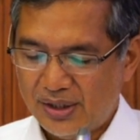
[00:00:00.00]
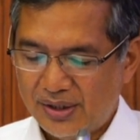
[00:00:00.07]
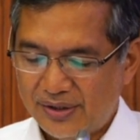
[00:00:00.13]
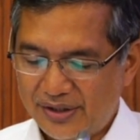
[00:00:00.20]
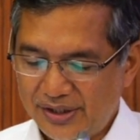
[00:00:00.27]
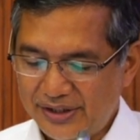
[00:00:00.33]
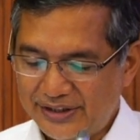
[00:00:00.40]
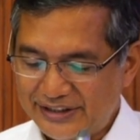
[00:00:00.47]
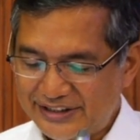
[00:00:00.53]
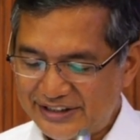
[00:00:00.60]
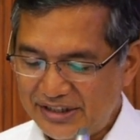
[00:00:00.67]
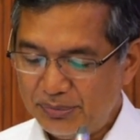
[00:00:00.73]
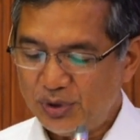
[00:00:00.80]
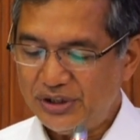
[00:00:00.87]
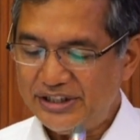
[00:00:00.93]
The
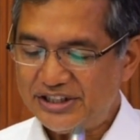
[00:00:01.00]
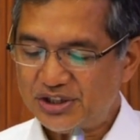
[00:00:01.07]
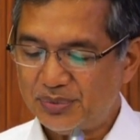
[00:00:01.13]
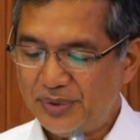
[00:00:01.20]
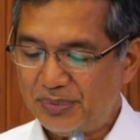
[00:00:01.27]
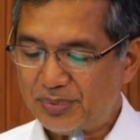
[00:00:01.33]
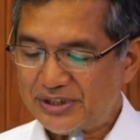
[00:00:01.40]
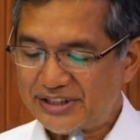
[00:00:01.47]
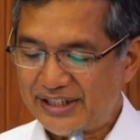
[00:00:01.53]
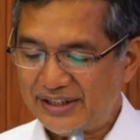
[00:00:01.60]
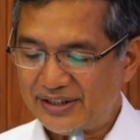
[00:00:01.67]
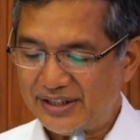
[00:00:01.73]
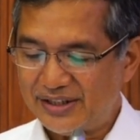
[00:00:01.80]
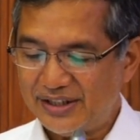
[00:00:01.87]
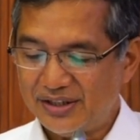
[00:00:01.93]
testimonies to be
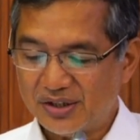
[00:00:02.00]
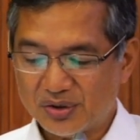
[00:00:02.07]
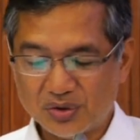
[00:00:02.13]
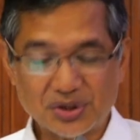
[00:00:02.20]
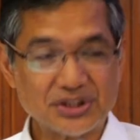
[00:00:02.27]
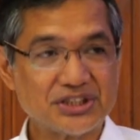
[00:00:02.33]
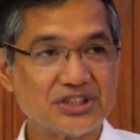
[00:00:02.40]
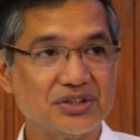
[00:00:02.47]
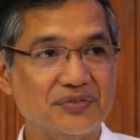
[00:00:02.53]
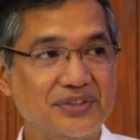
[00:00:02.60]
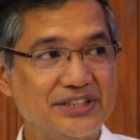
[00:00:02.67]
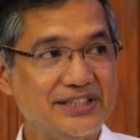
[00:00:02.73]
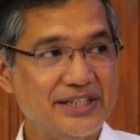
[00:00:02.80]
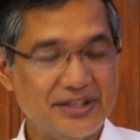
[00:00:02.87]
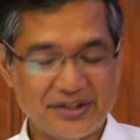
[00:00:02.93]
presented in the course of
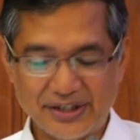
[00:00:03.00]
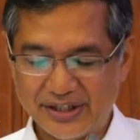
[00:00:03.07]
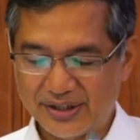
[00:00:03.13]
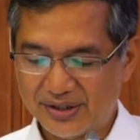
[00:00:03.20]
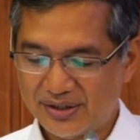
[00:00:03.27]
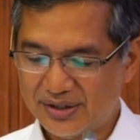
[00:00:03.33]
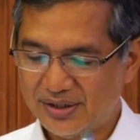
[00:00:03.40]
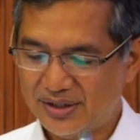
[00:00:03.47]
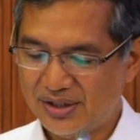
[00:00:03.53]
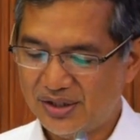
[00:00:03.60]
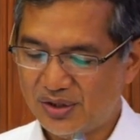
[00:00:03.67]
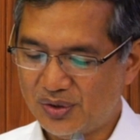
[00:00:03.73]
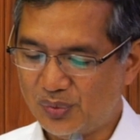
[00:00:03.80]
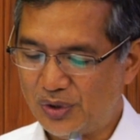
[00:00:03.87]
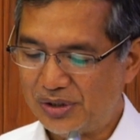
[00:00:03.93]
this hearing
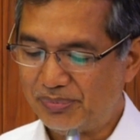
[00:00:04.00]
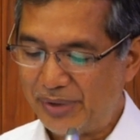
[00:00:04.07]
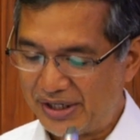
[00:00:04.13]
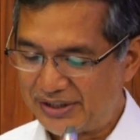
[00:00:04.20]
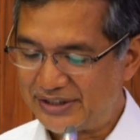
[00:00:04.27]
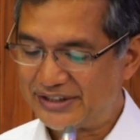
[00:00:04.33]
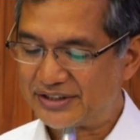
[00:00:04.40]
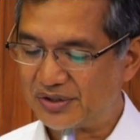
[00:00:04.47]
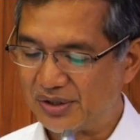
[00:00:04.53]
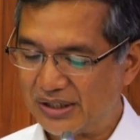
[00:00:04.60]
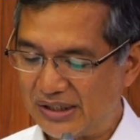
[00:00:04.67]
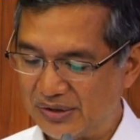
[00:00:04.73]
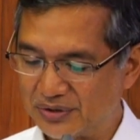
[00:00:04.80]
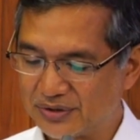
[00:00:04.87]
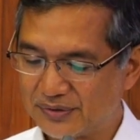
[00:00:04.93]
will bear this all
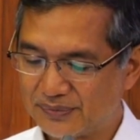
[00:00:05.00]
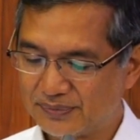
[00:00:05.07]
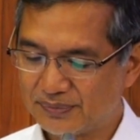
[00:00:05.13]
out.